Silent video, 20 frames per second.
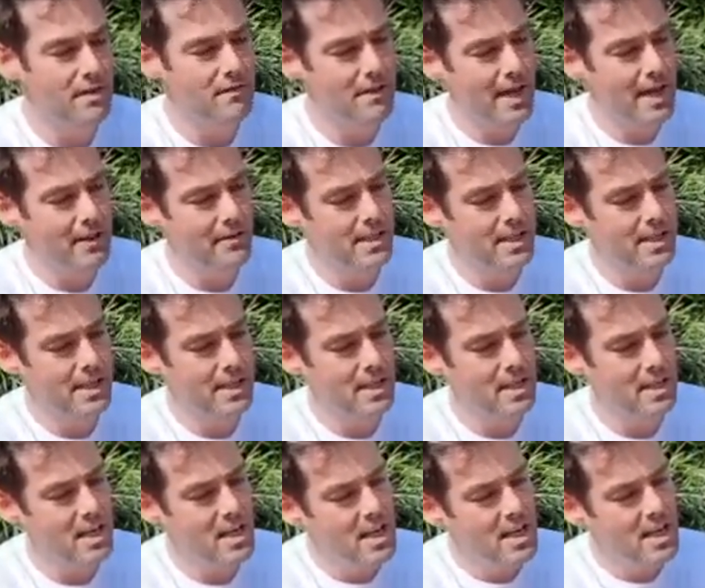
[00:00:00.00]
found in
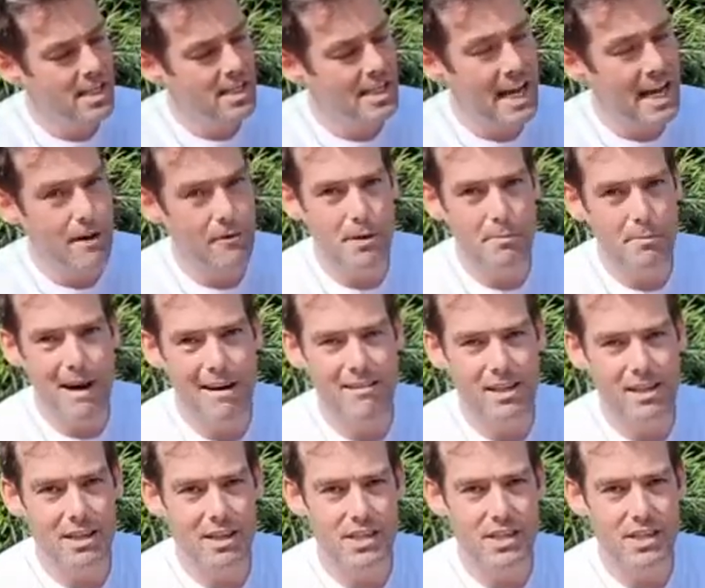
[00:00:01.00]
South
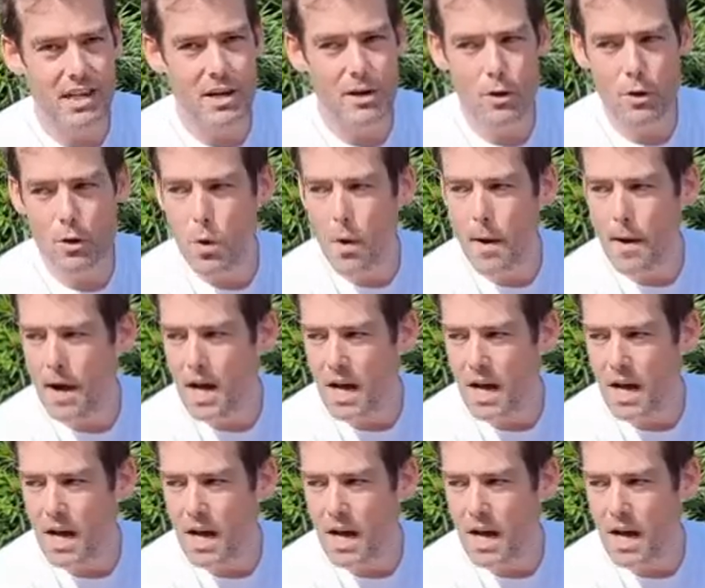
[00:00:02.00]
America. So